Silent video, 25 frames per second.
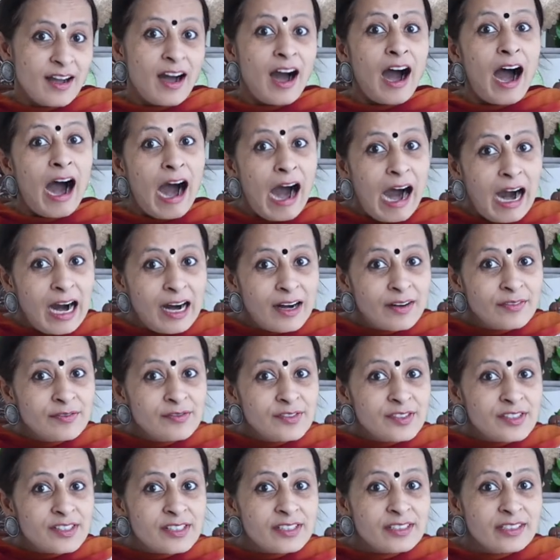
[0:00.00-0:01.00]

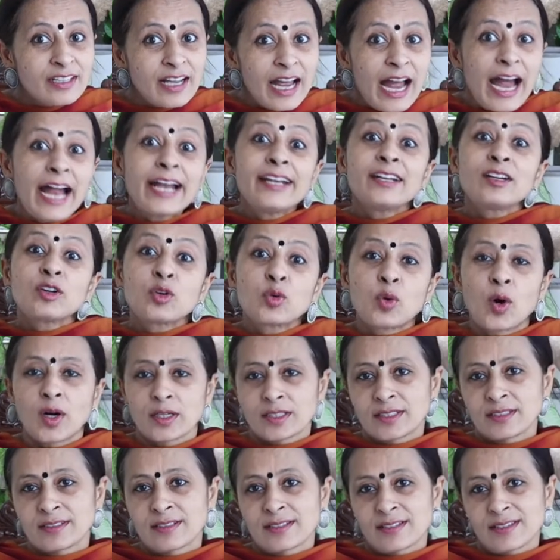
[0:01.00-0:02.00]
halves and
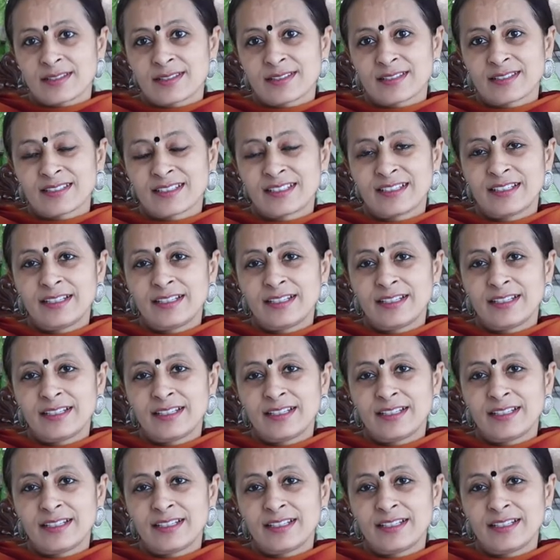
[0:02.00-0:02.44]
quarters,